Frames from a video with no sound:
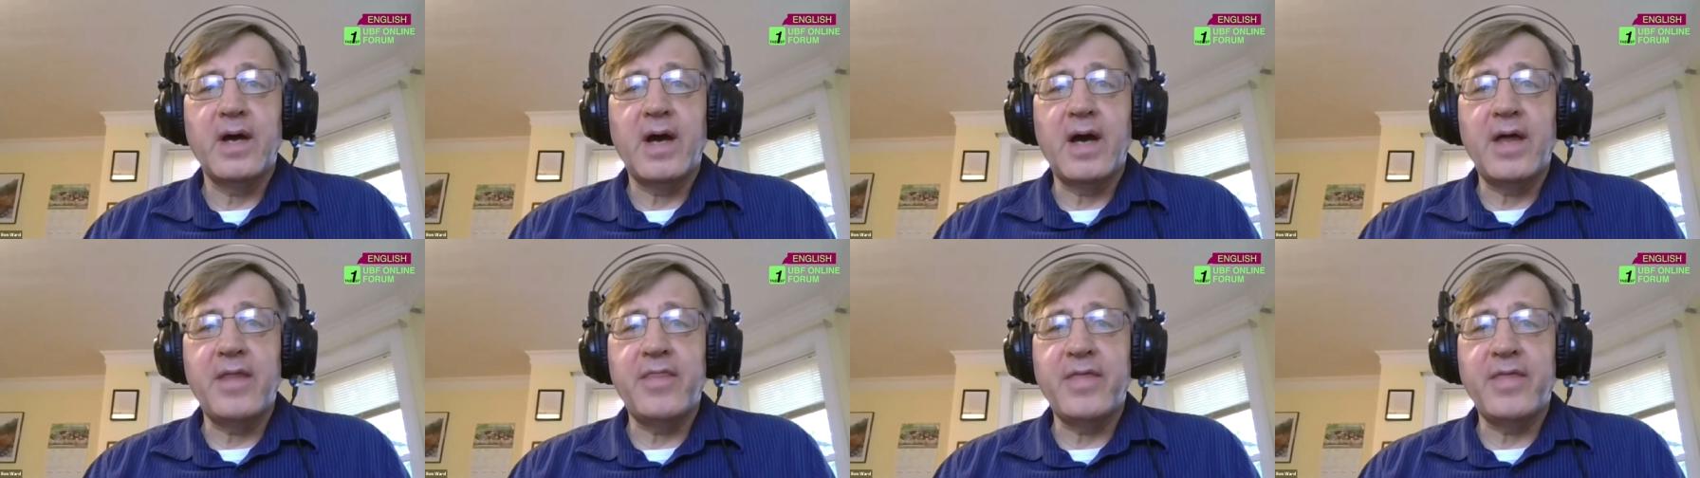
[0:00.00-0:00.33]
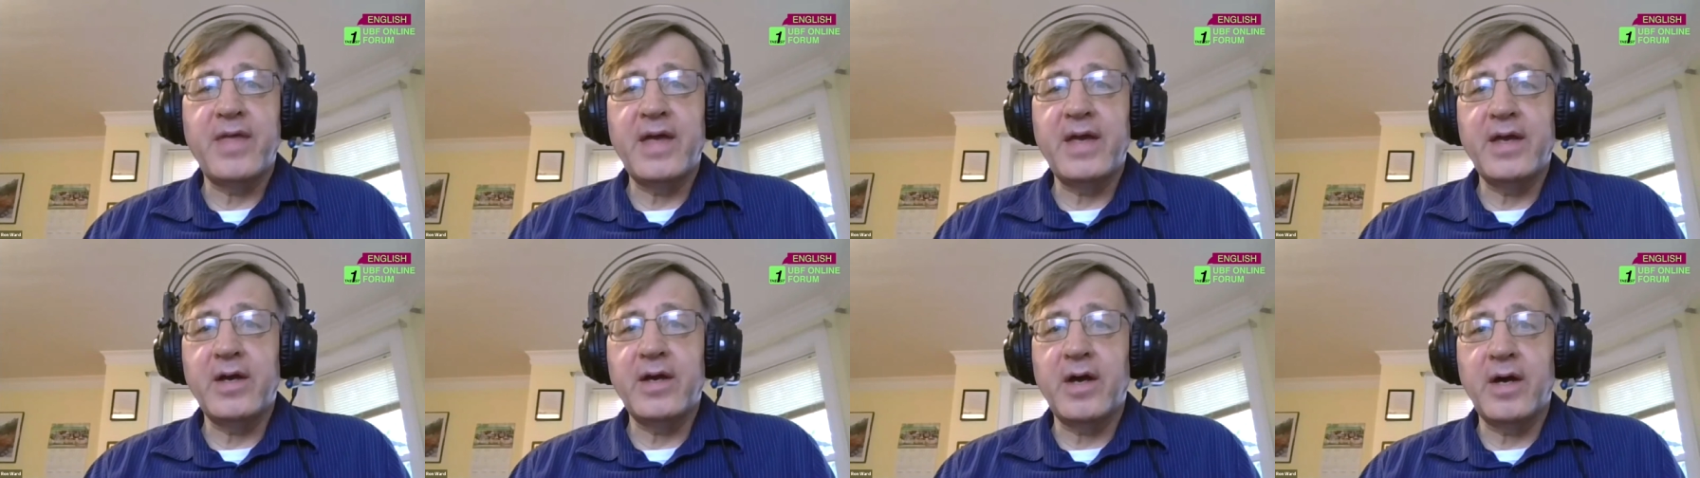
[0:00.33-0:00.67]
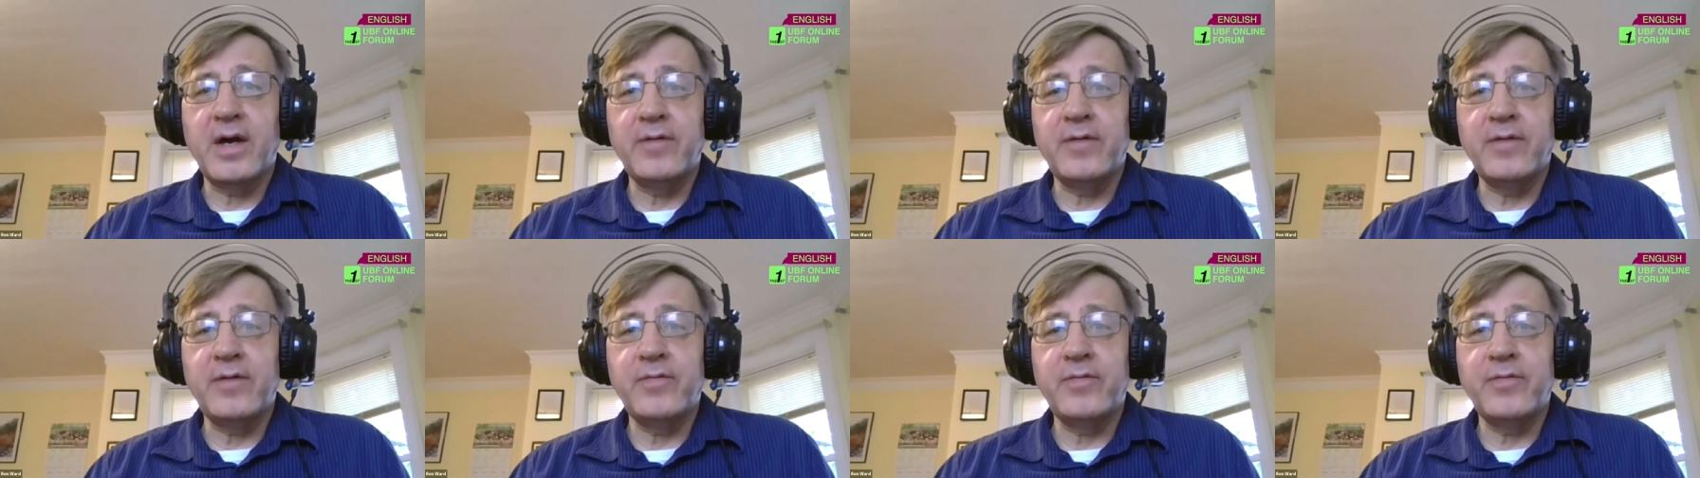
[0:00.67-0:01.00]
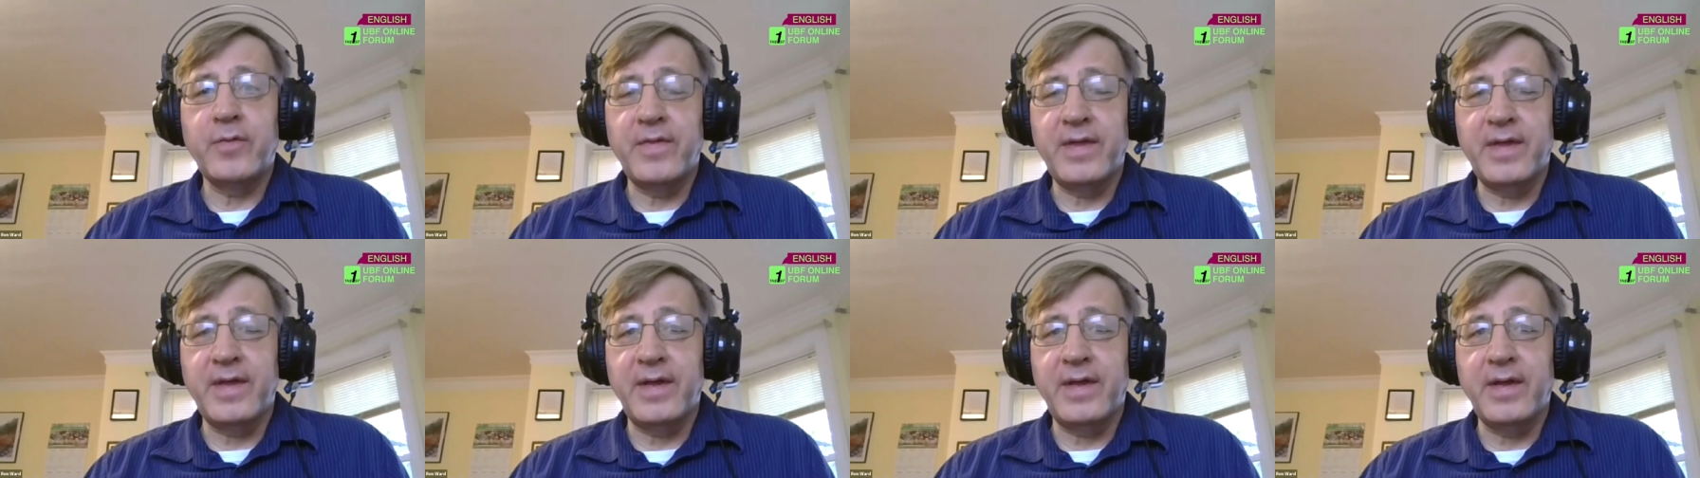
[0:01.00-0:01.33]
I thank God
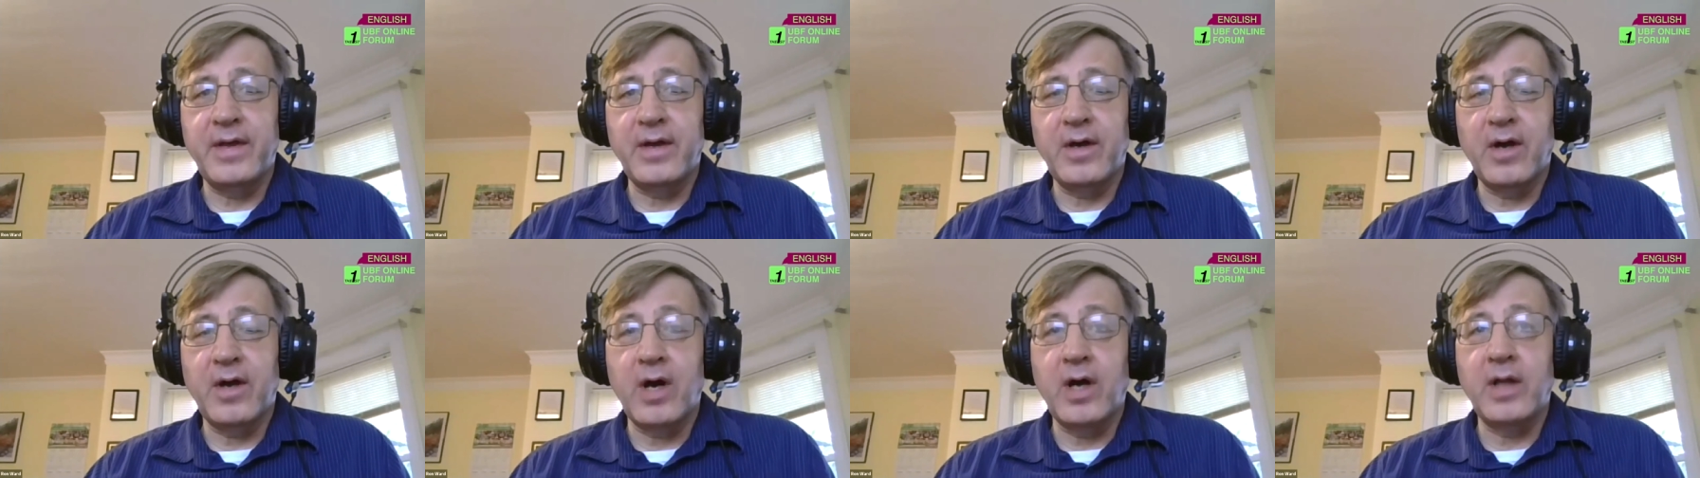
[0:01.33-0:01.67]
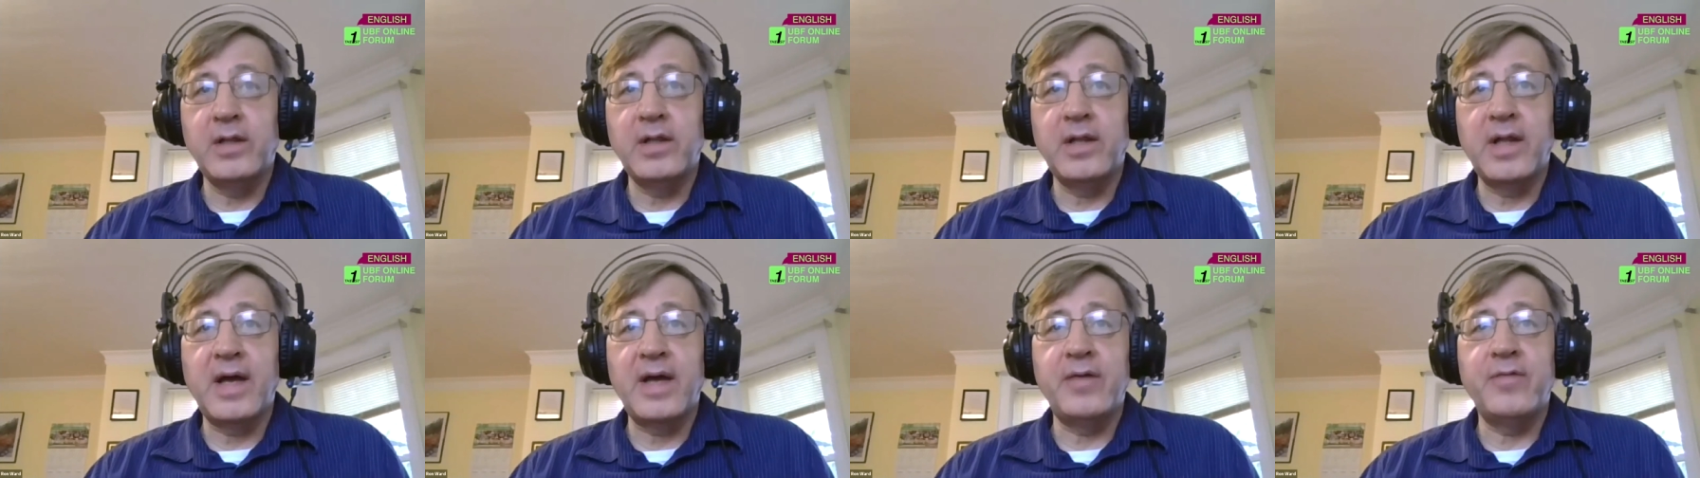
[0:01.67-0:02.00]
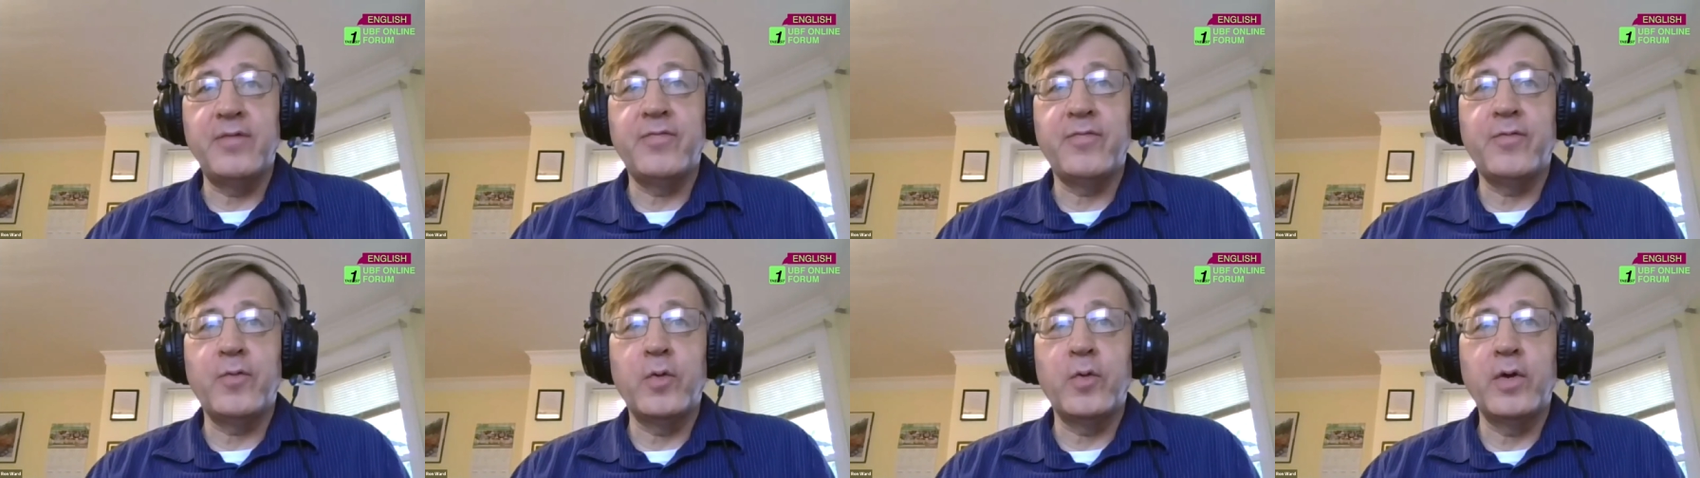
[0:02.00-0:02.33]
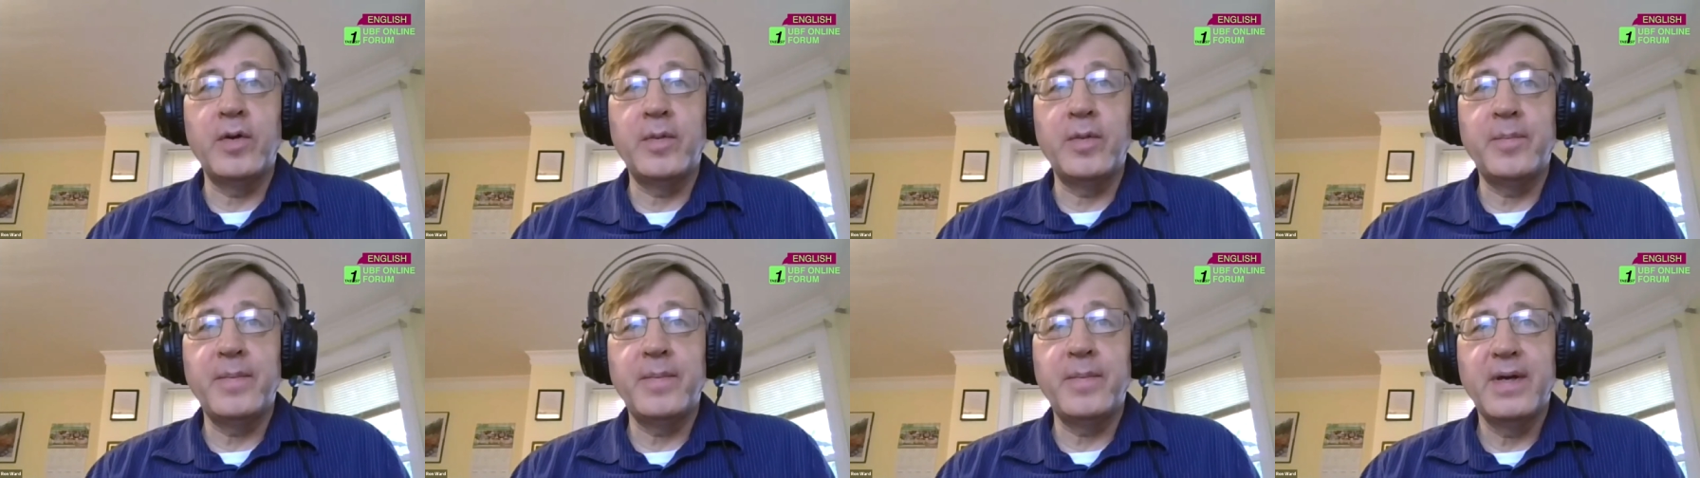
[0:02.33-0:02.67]
for the online
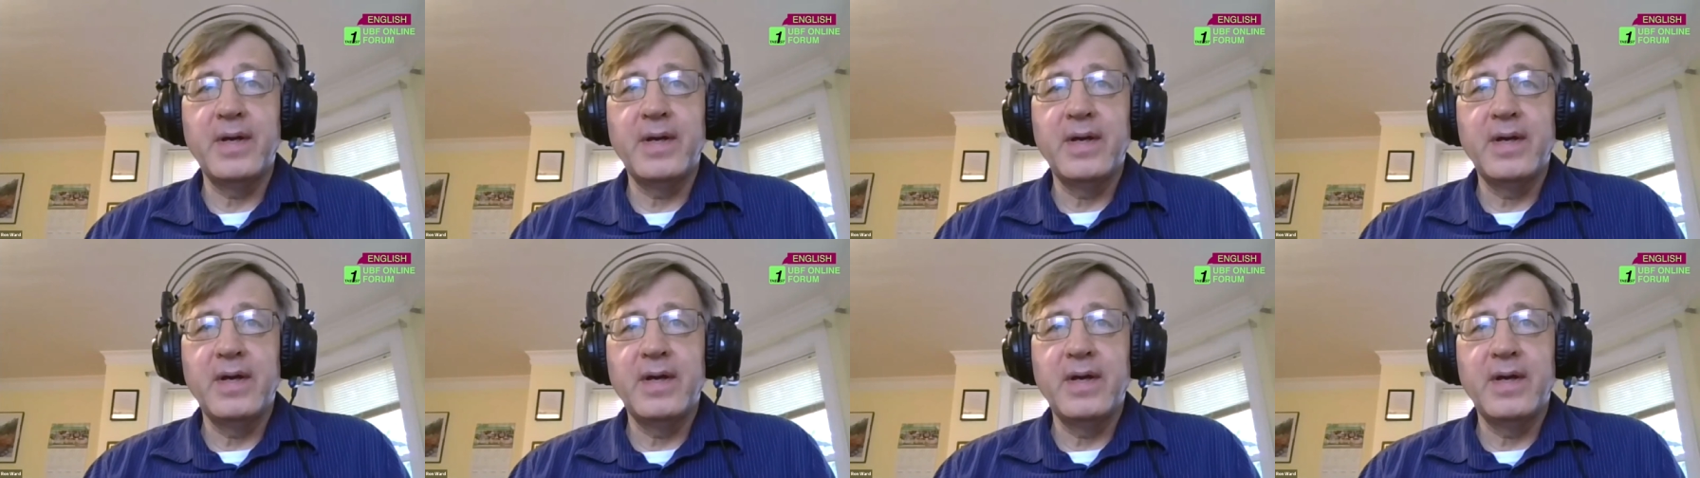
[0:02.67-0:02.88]
forum.